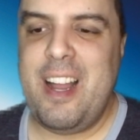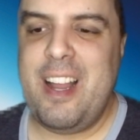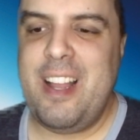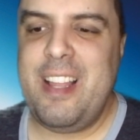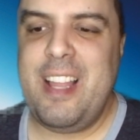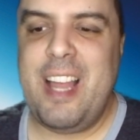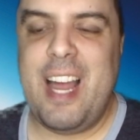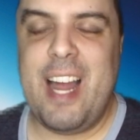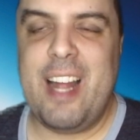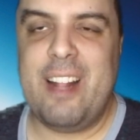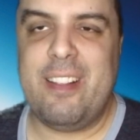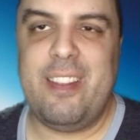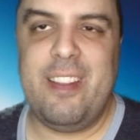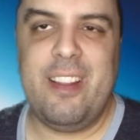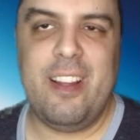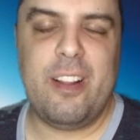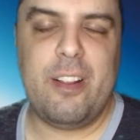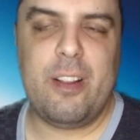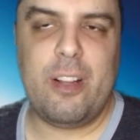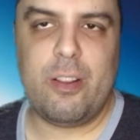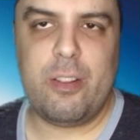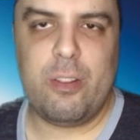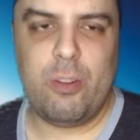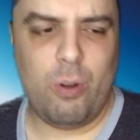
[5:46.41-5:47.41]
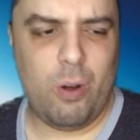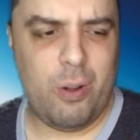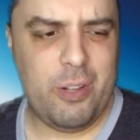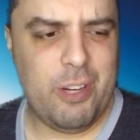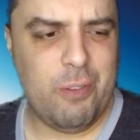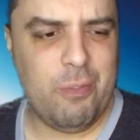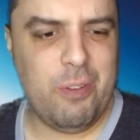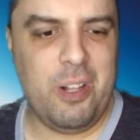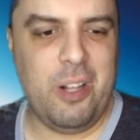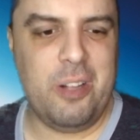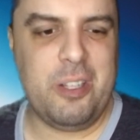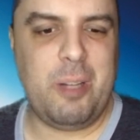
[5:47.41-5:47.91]
Yeah, the only
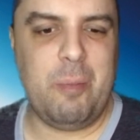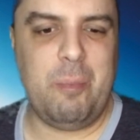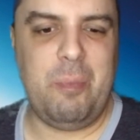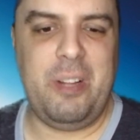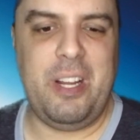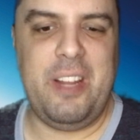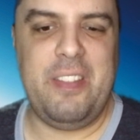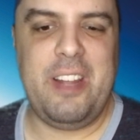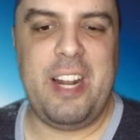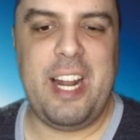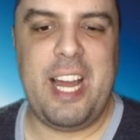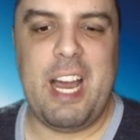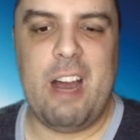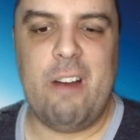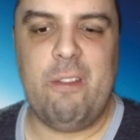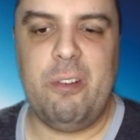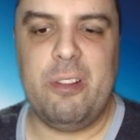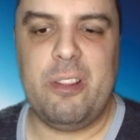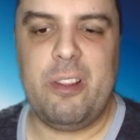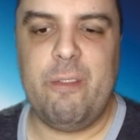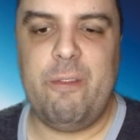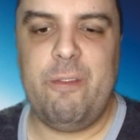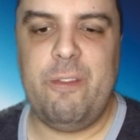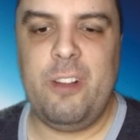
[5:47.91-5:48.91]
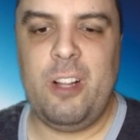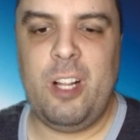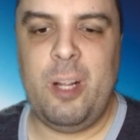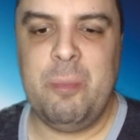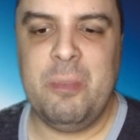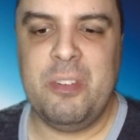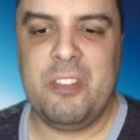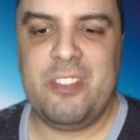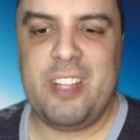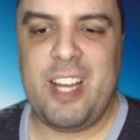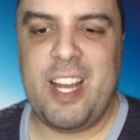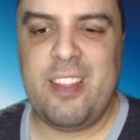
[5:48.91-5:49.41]
real complaint that I have with the film
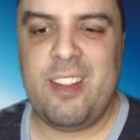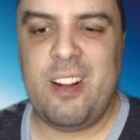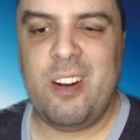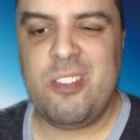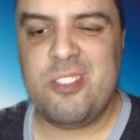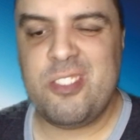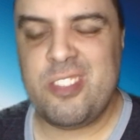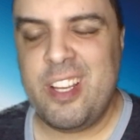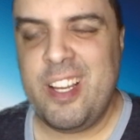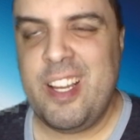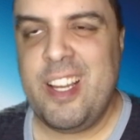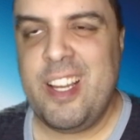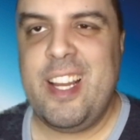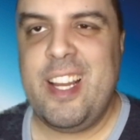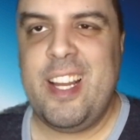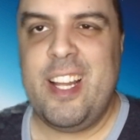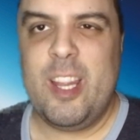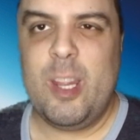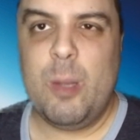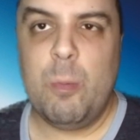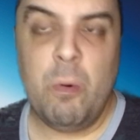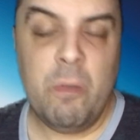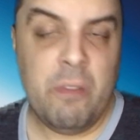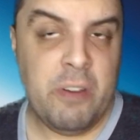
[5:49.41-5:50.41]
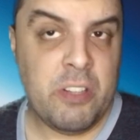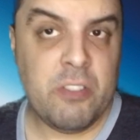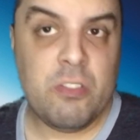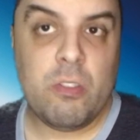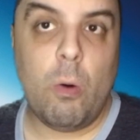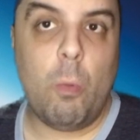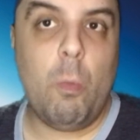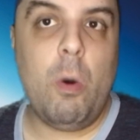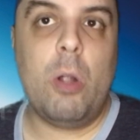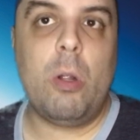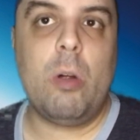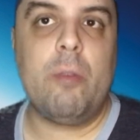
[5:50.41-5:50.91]
is that the movie is
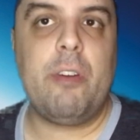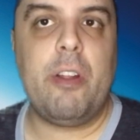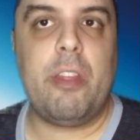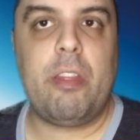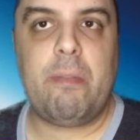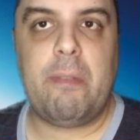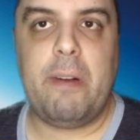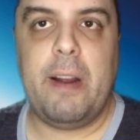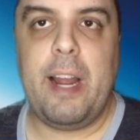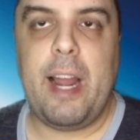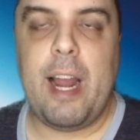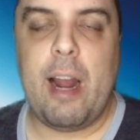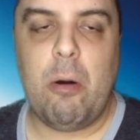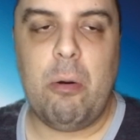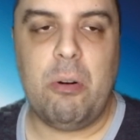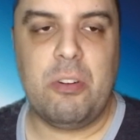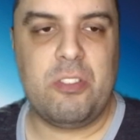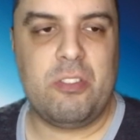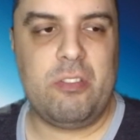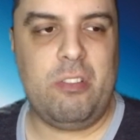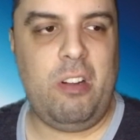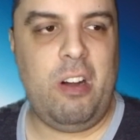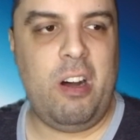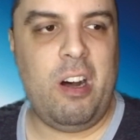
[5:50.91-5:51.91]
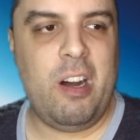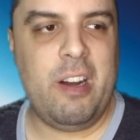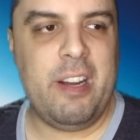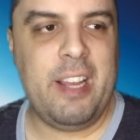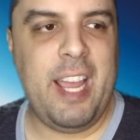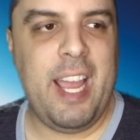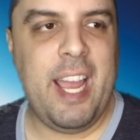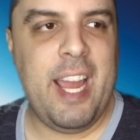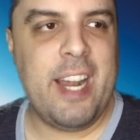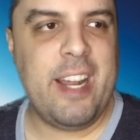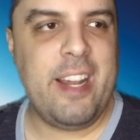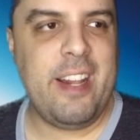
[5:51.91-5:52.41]
well over 3 hours long,
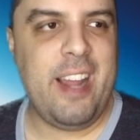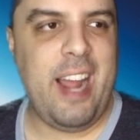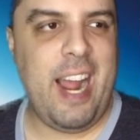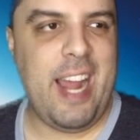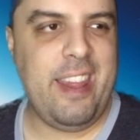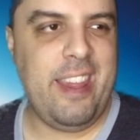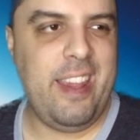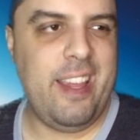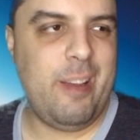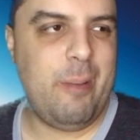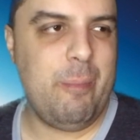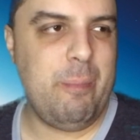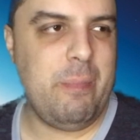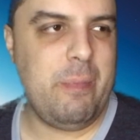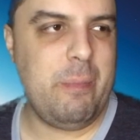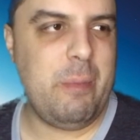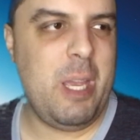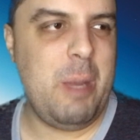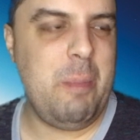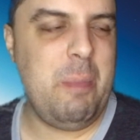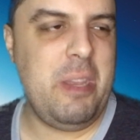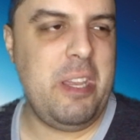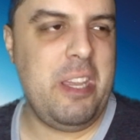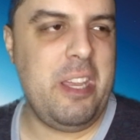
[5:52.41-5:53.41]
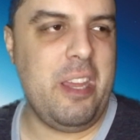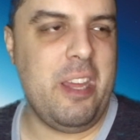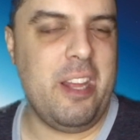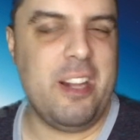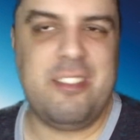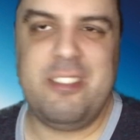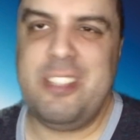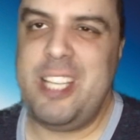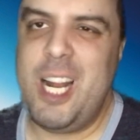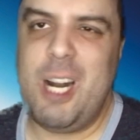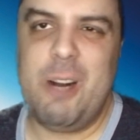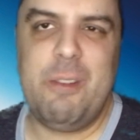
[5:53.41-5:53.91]
and I think maybe
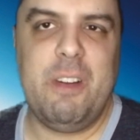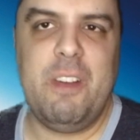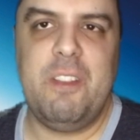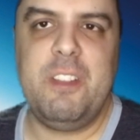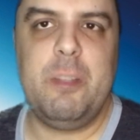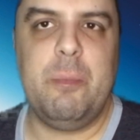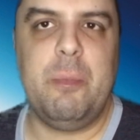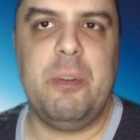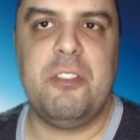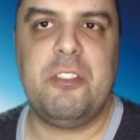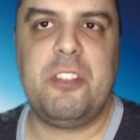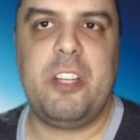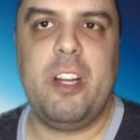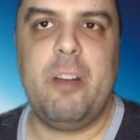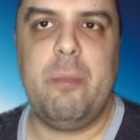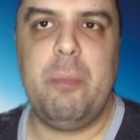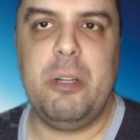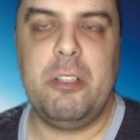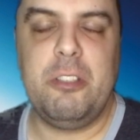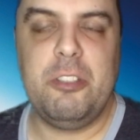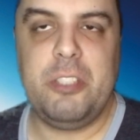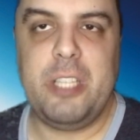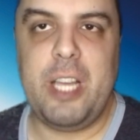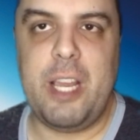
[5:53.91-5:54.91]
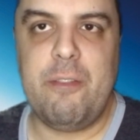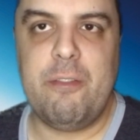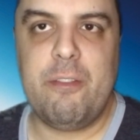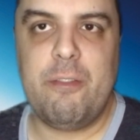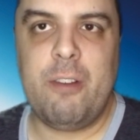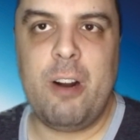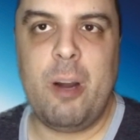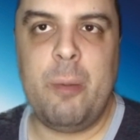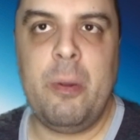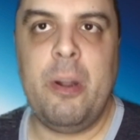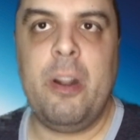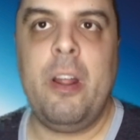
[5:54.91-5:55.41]
10 or 15 minutes could have been shaved
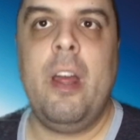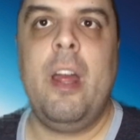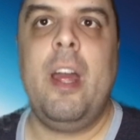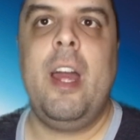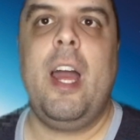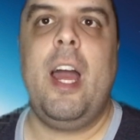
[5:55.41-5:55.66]
from it.